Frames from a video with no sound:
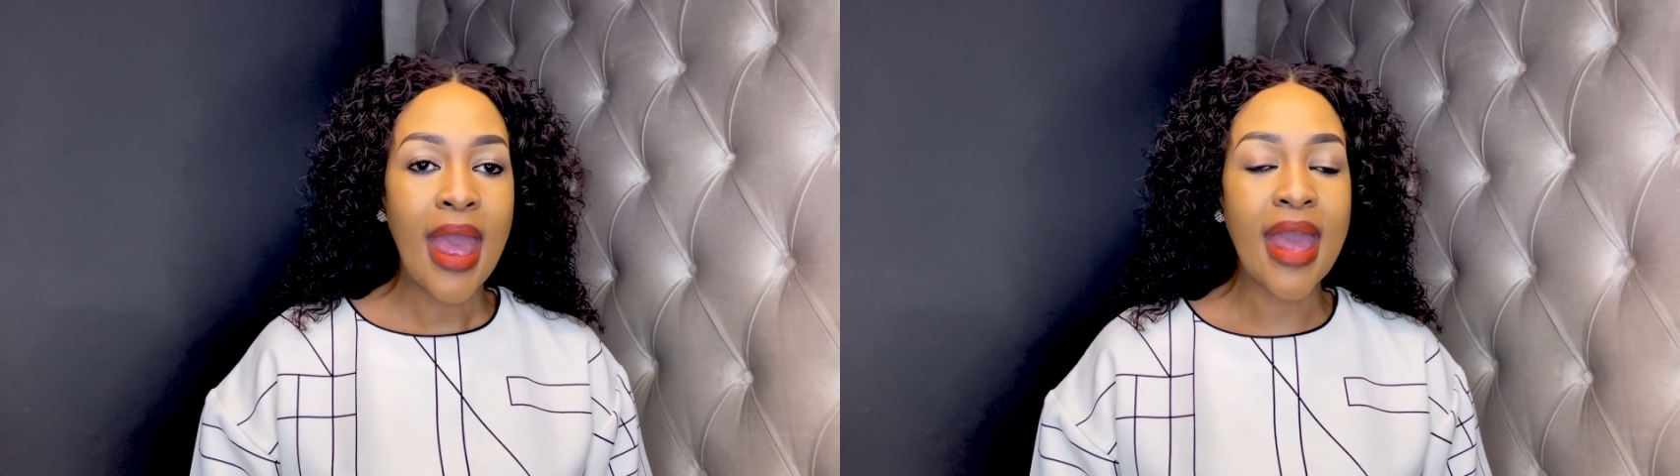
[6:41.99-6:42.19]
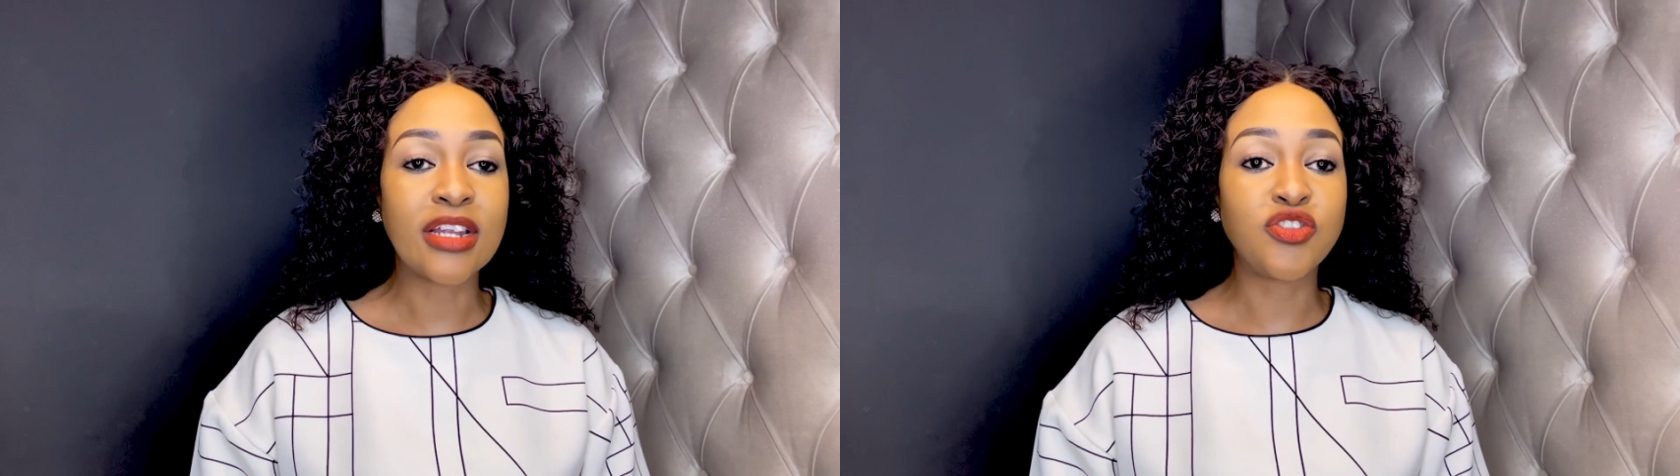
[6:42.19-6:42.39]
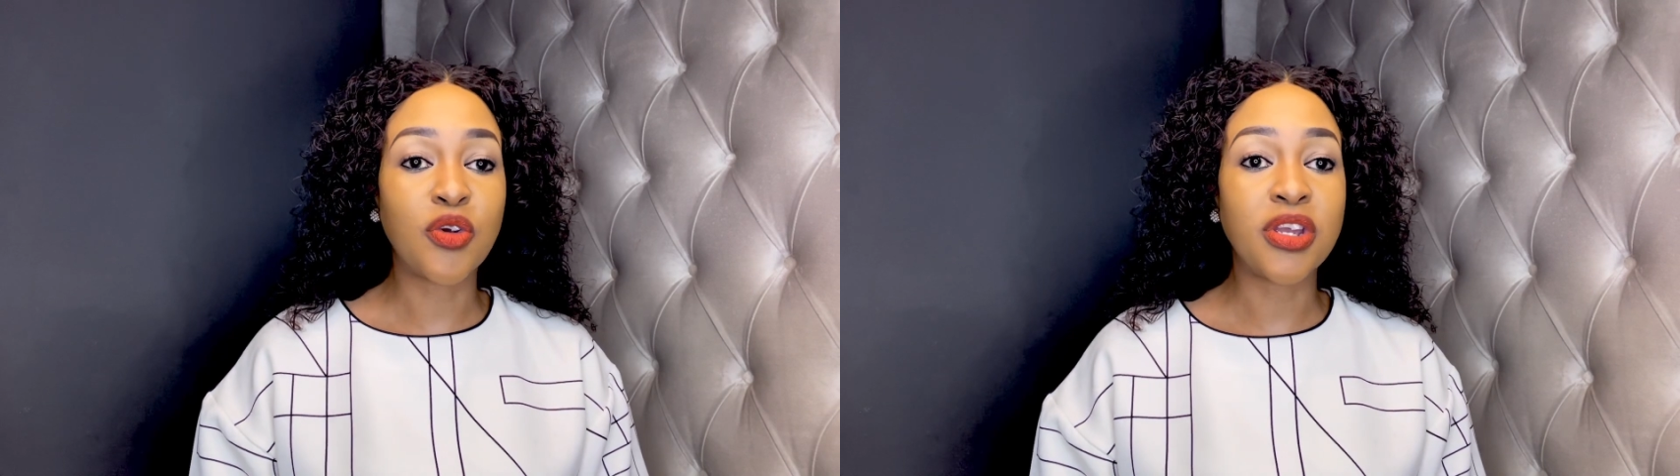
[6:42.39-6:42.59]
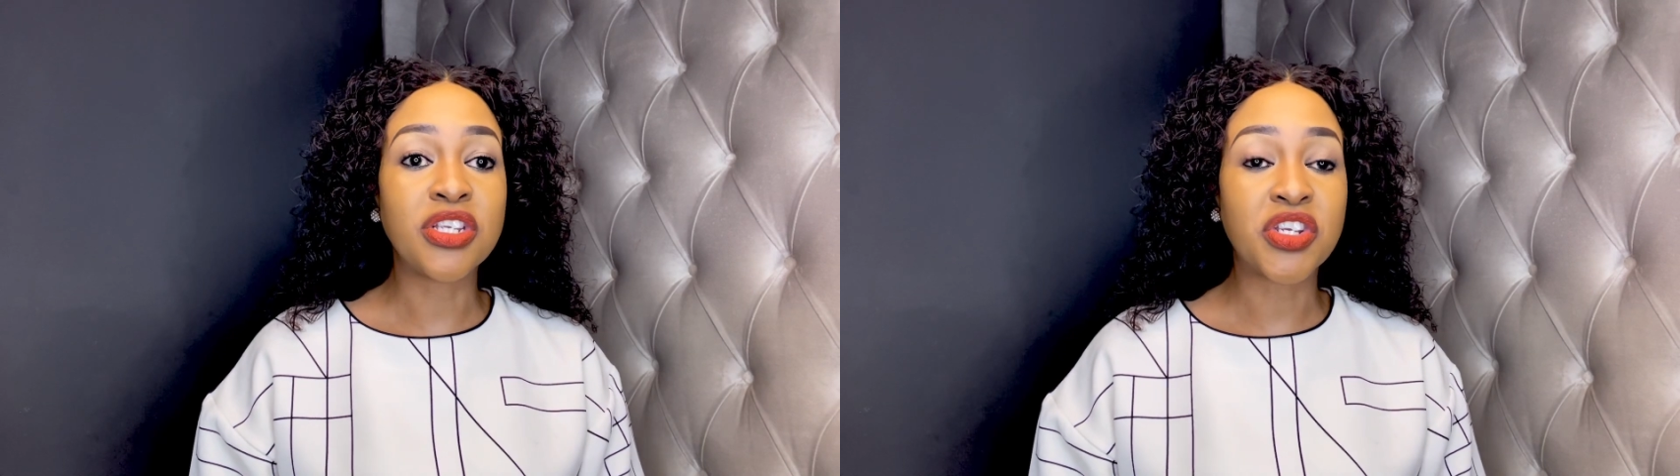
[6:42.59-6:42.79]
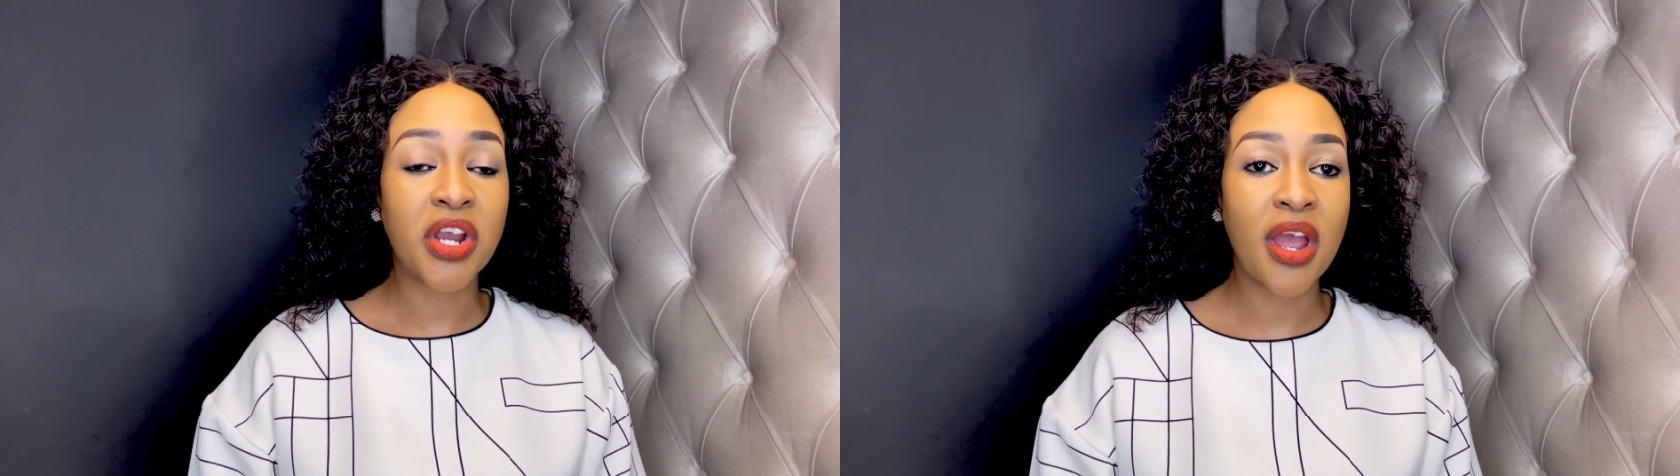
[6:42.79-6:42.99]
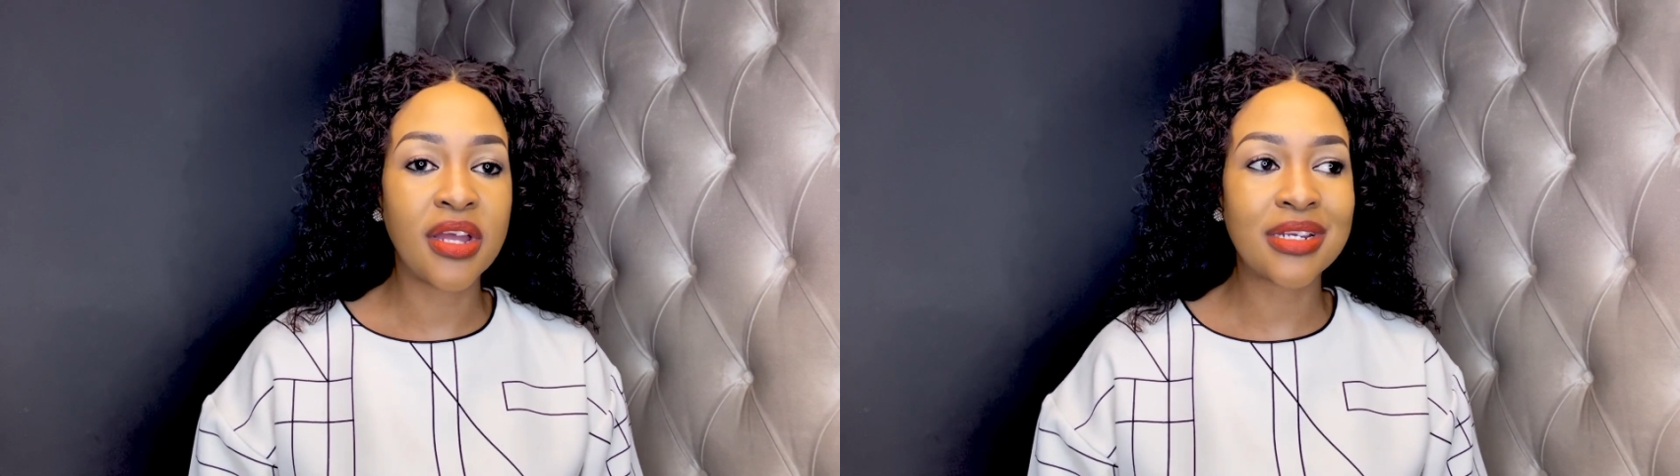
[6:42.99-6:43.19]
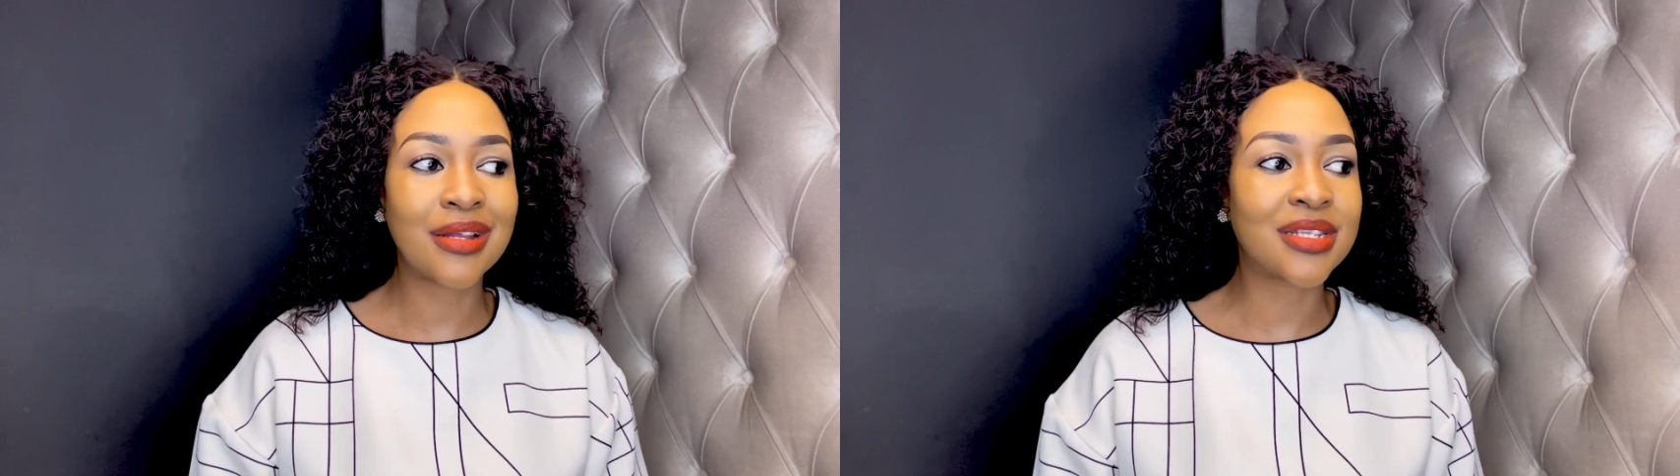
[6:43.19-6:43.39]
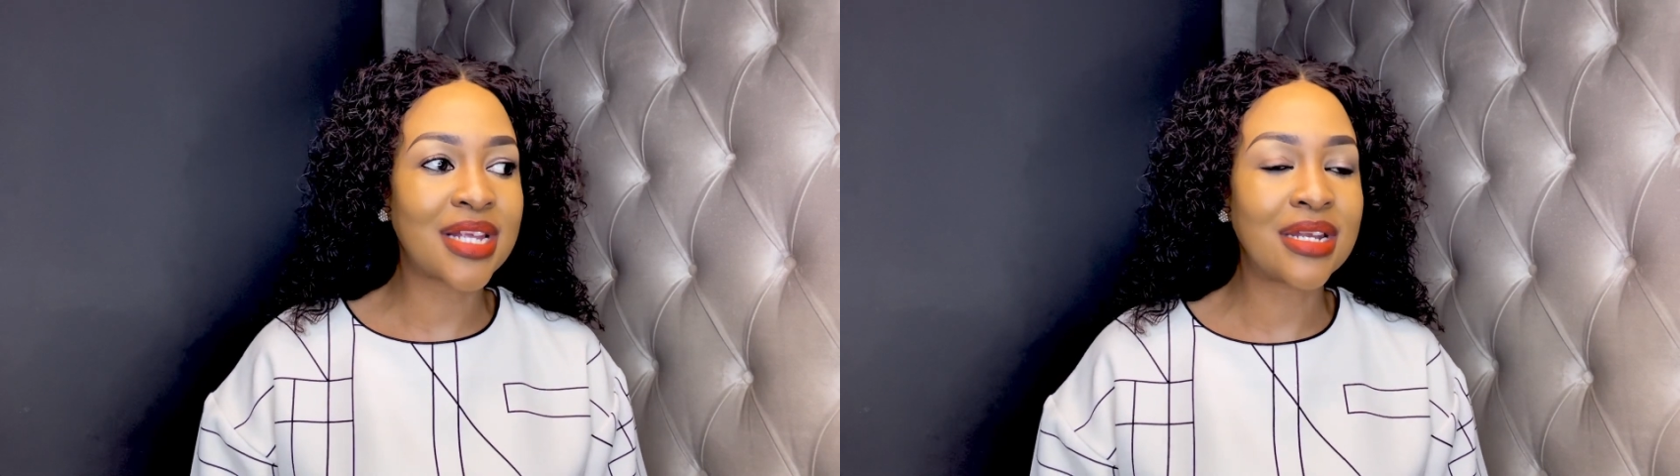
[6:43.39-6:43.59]
and you're in church
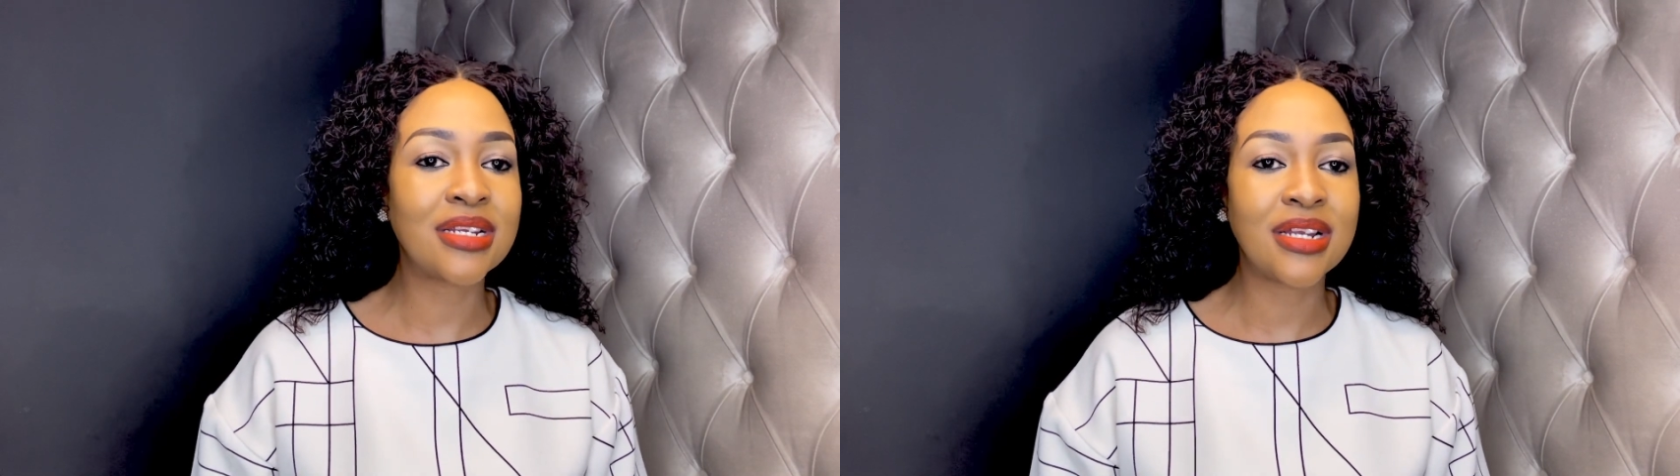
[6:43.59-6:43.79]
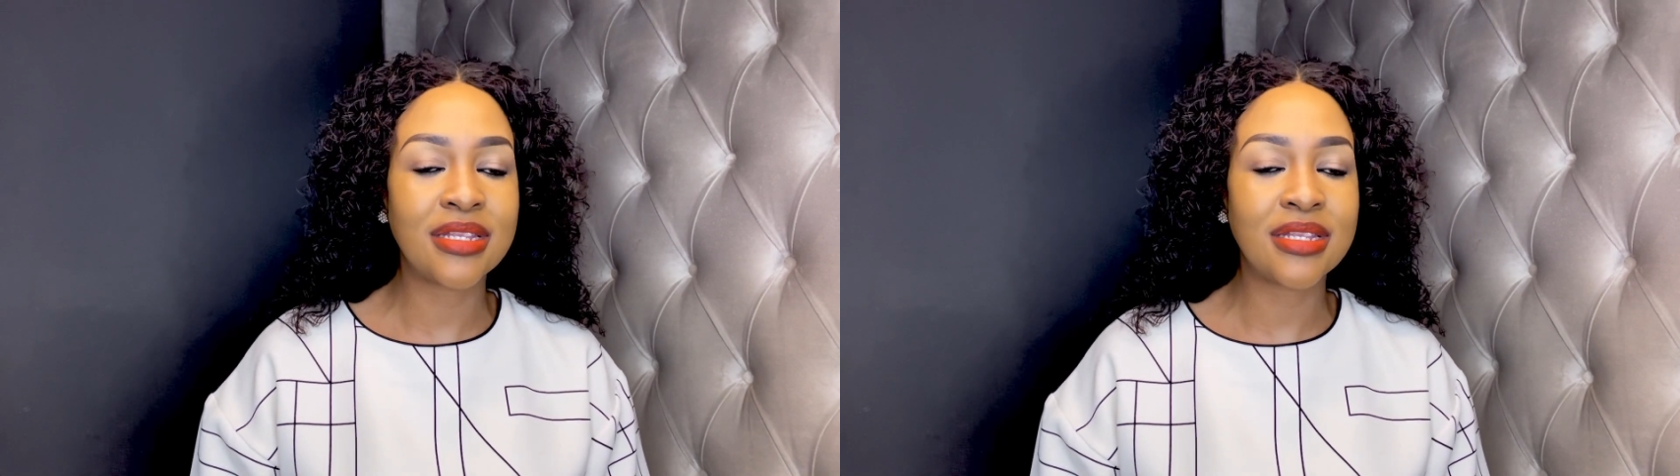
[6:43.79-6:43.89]
and suddenly